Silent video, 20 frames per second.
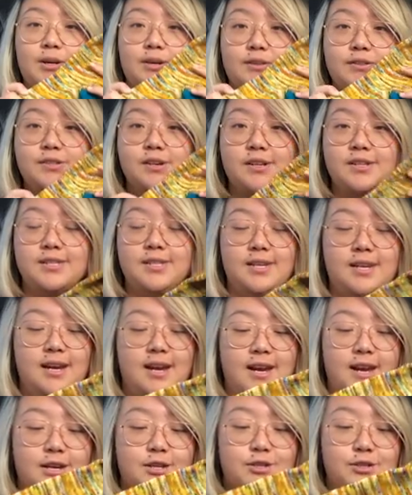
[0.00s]
pair of socks that I
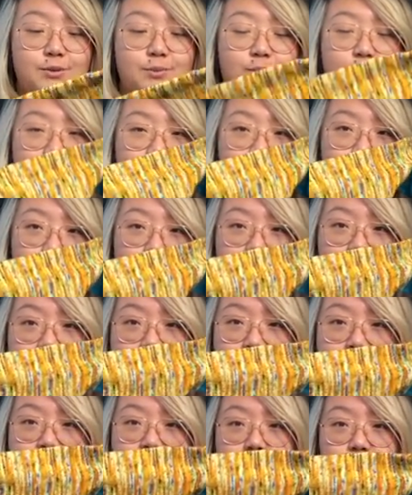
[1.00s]
actually wanted, which
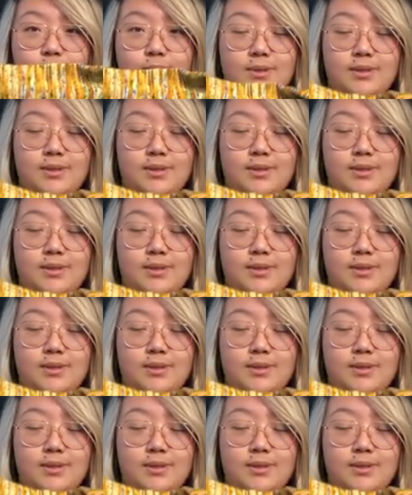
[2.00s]
is this